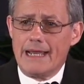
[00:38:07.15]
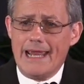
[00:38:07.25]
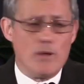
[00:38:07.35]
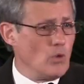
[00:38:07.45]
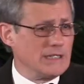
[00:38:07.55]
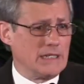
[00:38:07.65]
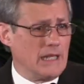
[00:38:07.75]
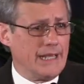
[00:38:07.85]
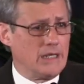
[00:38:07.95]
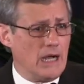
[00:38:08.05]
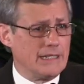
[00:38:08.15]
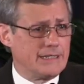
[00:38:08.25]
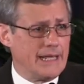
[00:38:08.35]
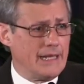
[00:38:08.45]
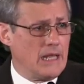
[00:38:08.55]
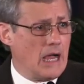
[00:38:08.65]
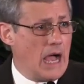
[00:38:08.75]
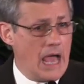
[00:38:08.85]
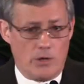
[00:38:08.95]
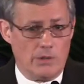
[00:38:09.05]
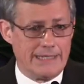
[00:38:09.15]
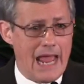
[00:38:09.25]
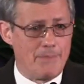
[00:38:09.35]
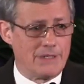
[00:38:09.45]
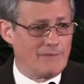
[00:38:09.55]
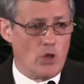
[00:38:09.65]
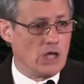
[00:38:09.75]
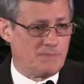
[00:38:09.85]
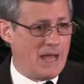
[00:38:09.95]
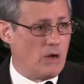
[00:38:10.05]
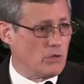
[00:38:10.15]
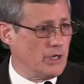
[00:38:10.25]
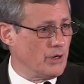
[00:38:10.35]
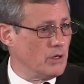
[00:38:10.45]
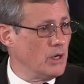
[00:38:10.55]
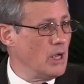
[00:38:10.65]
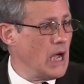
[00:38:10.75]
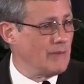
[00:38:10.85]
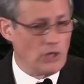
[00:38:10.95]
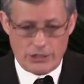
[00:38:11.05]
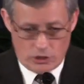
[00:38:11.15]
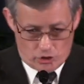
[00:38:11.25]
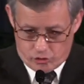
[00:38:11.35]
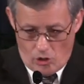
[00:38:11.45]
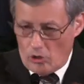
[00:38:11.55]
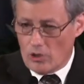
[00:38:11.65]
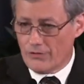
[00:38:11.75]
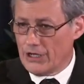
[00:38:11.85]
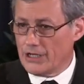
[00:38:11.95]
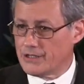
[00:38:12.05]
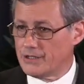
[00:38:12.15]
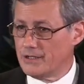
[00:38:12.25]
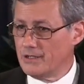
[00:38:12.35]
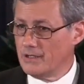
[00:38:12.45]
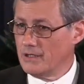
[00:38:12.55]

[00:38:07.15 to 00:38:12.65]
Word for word: It wasn't like God said, I don't know what's happened. I've lost power here. I've lost control over this.